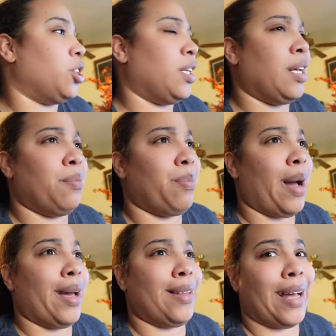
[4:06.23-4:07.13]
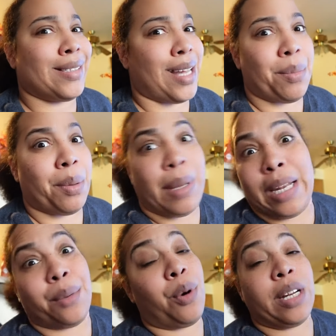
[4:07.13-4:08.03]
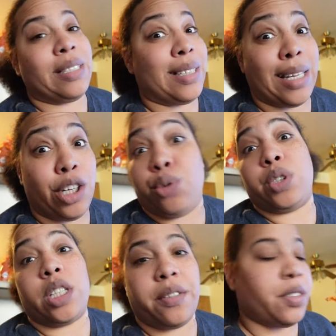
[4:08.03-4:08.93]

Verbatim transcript: And then by that time, I'm going to end up wanting to get new stuff.